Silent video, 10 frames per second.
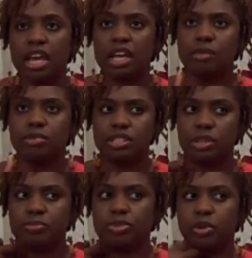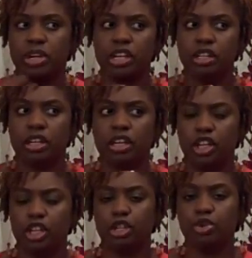come to some sort of co
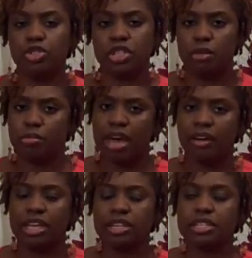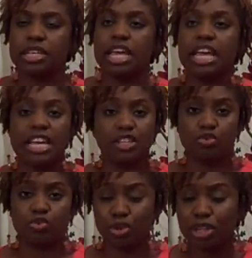conclusion about it
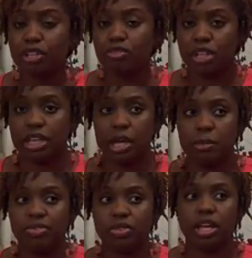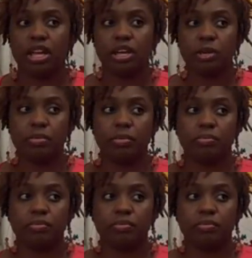is really, really helpful. Um,